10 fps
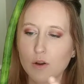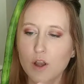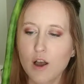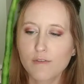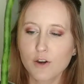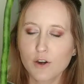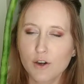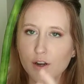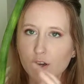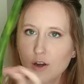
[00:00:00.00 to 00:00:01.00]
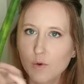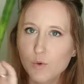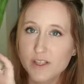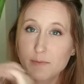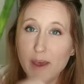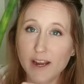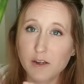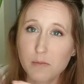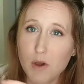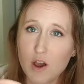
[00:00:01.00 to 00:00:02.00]
covered with
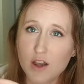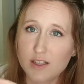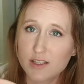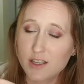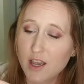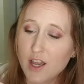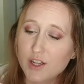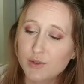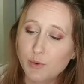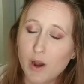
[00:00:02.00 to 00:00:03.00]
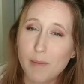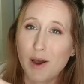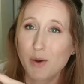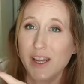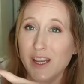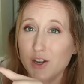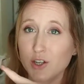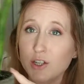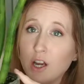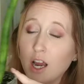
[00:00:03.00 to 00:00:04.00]
sphagnum moss to about
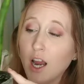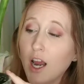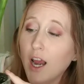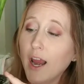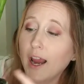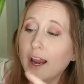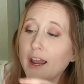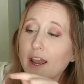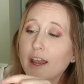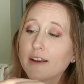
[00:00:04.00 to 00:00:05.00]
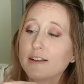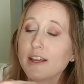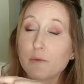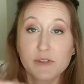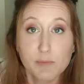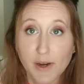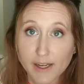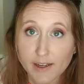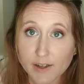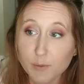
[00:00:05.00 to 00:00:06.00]
here, and it was
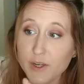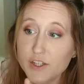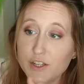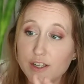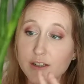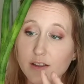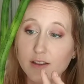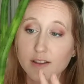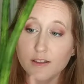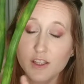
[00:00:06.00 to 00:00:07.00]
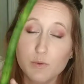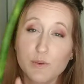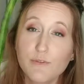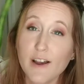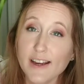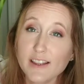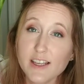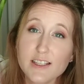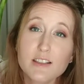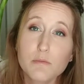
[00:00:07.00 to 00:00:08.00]
braided, which you will find
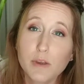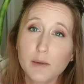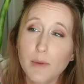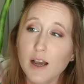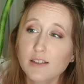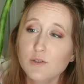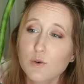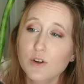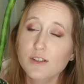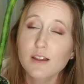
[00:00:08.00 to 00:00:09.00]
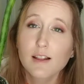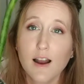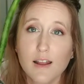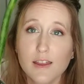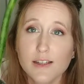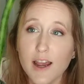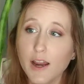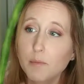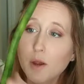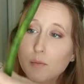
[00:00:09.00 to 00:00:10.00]
these in big box stores a lot of the
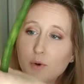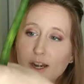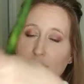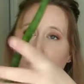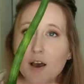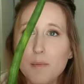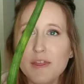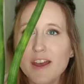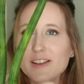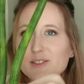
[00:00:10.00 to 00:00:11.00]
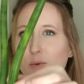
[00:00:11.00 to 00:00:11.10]
time braided up. That's